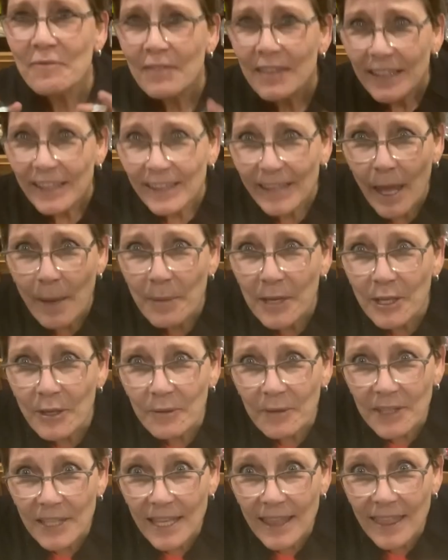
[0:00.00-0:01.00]
Let me know
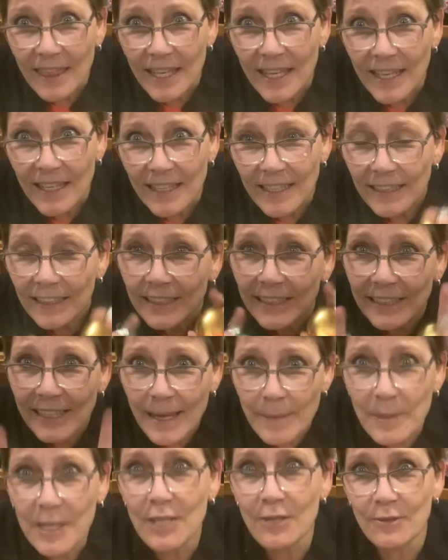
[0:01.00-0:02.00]
what you think.
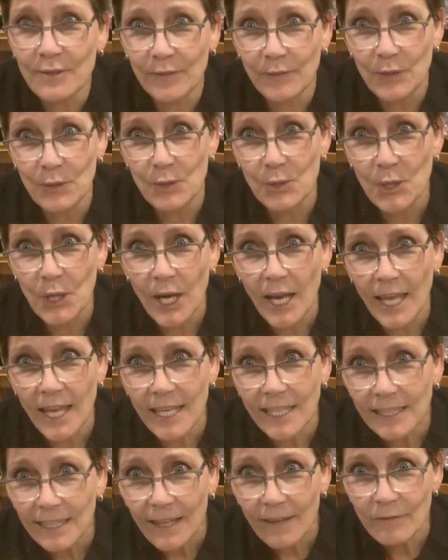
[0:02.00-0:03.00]
Let me know if you try
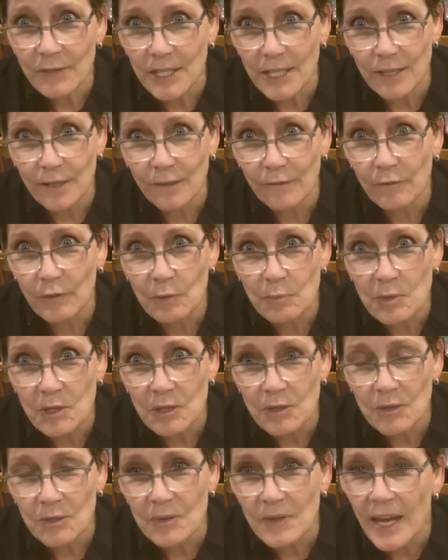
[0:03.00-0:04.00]
it. Love to hear from
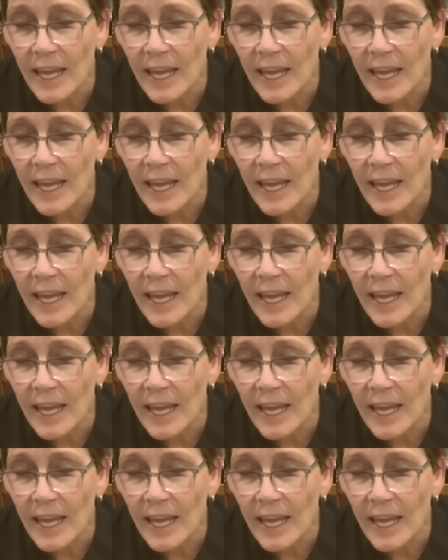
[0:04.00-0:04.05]
you.